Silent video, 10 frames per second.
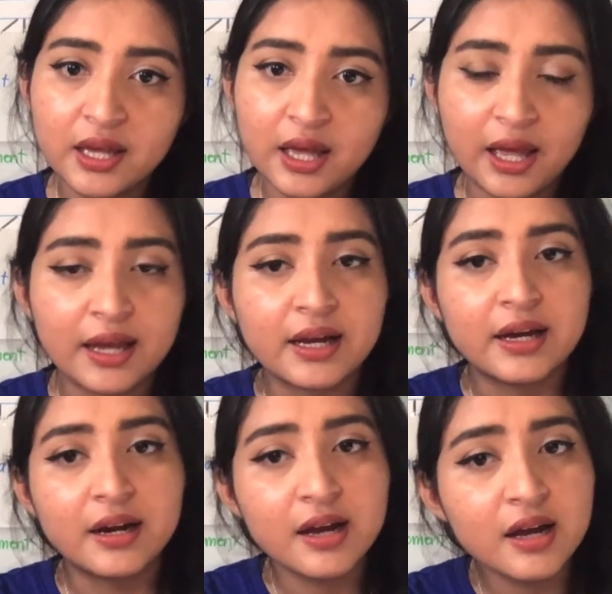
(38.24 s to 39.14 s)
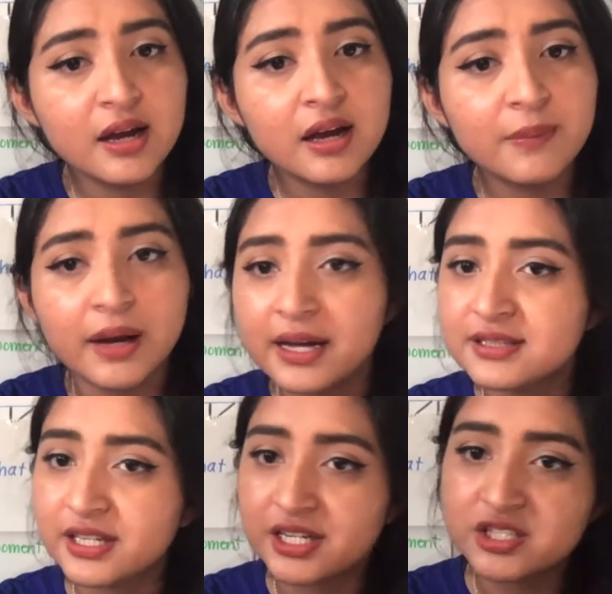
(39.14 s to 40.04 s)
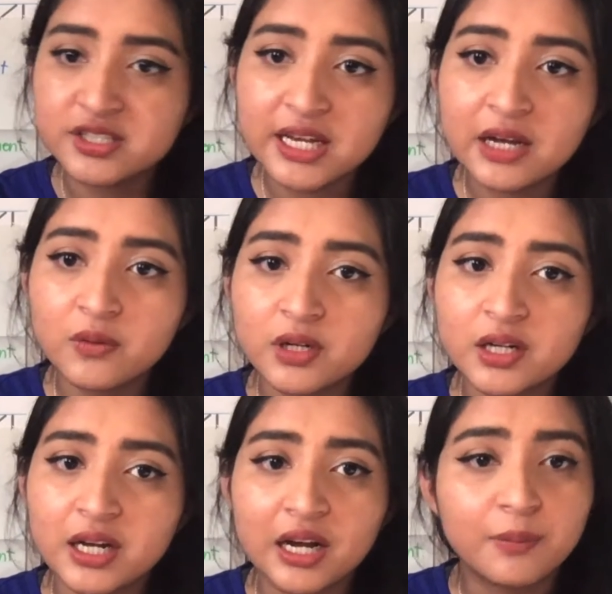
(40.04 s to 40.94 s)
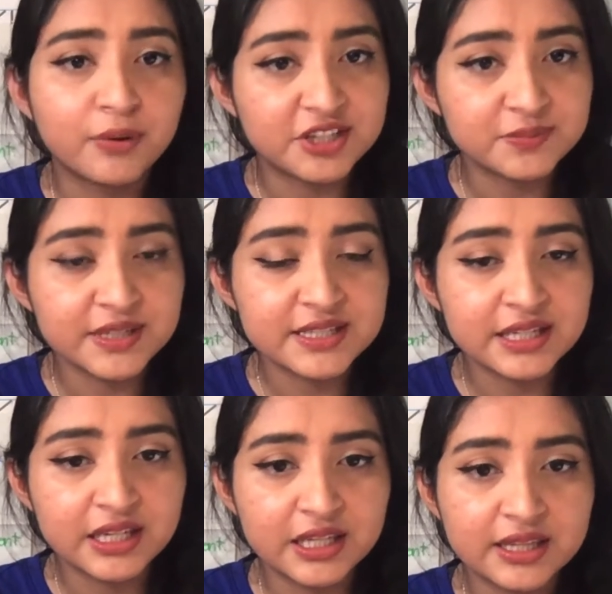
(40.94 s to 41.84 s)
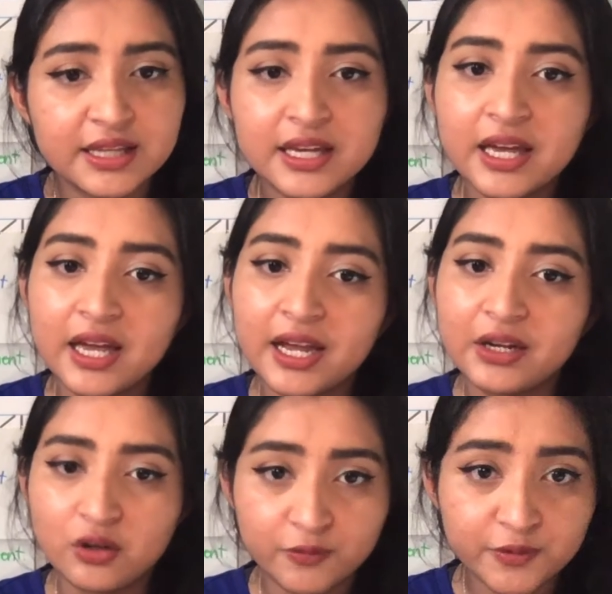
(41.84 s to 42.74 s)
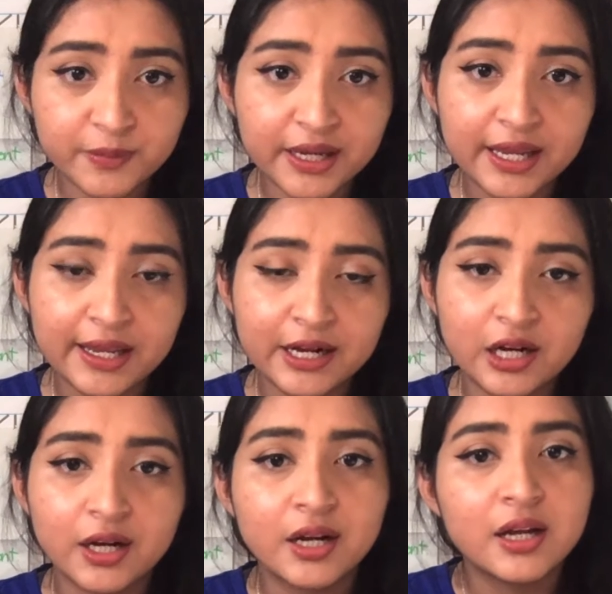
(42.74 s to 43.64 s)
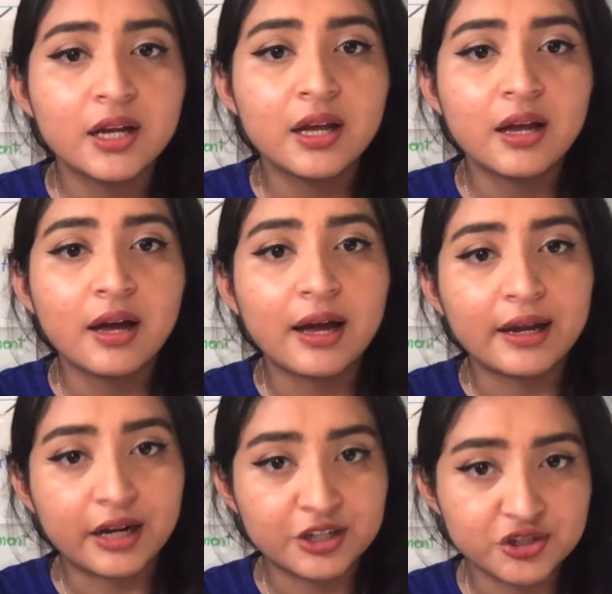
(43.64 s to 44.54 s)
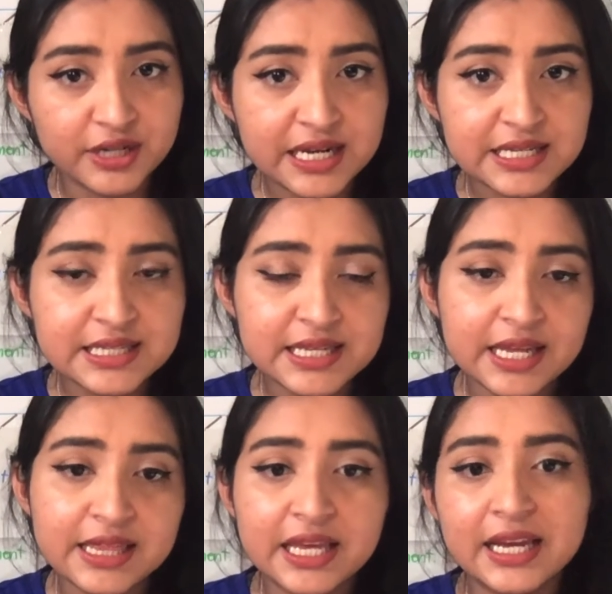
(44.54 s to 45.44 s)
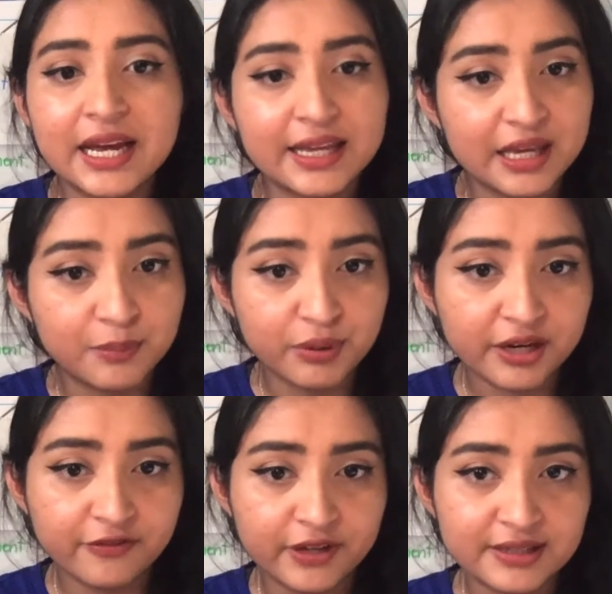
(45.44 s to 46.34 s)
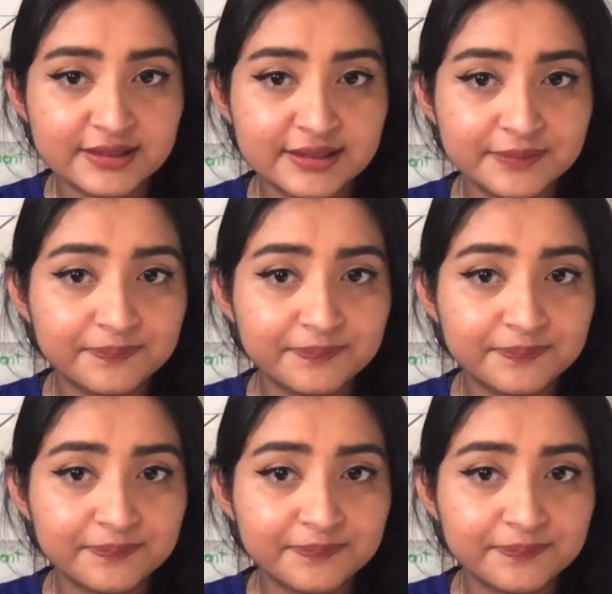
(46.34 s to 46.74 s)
I got up, I took a shower, I brushed my teeth, I combed my hair, I got dressed, and then I ate breakfast.